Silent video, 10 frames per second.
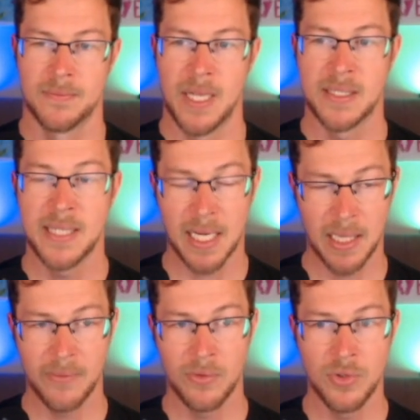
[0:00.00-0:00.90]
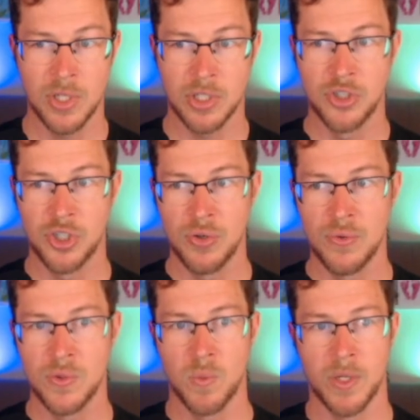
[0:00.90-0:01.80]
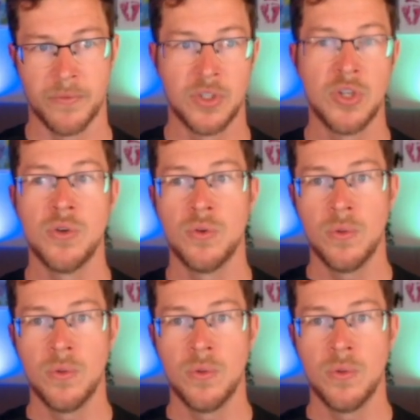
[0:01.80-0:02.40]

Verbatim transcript: At second level, you get to choose one of two,